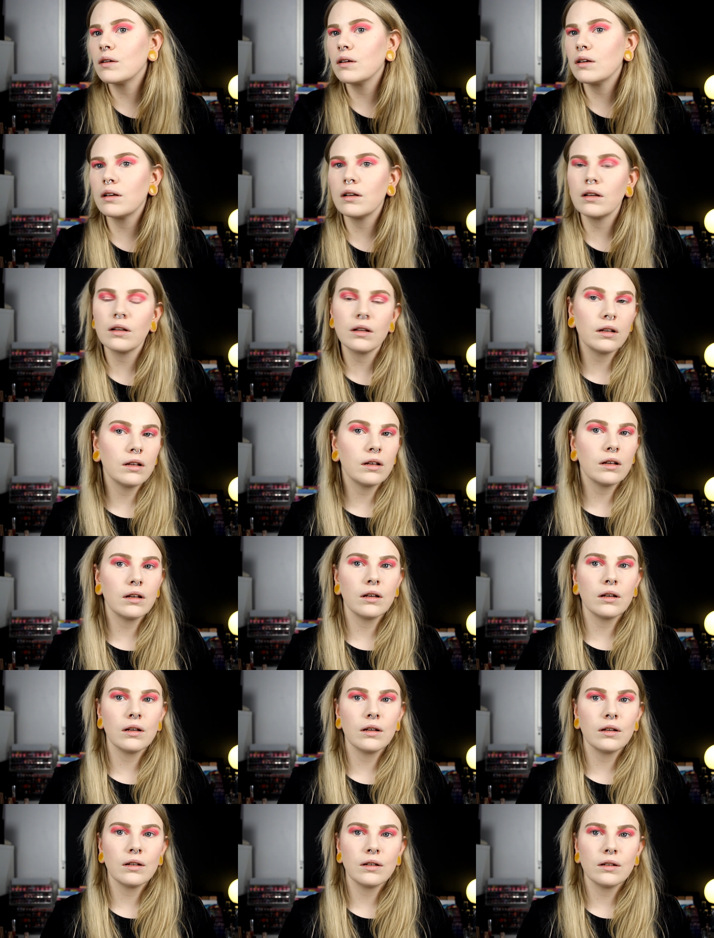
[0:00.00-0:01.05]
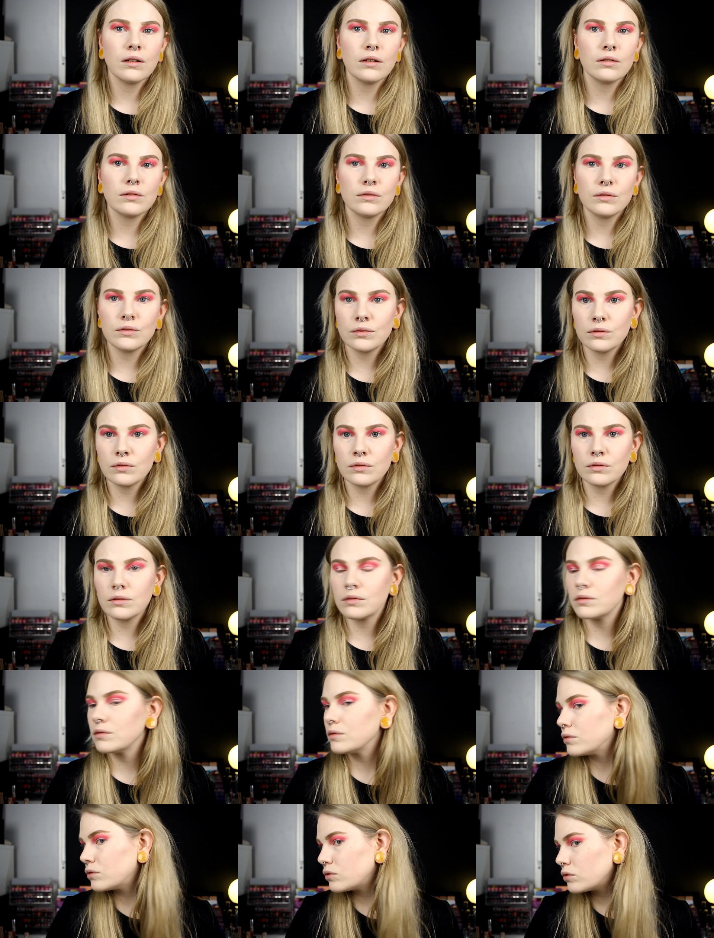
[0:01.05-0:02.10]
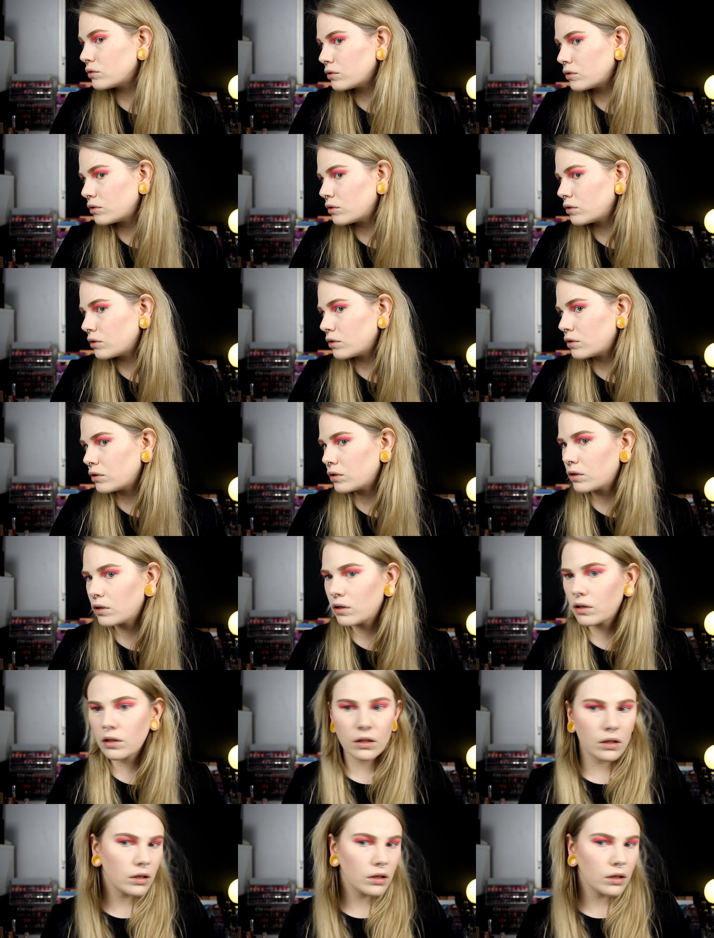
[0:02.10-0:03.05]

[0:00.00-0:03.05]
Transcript: [no speech]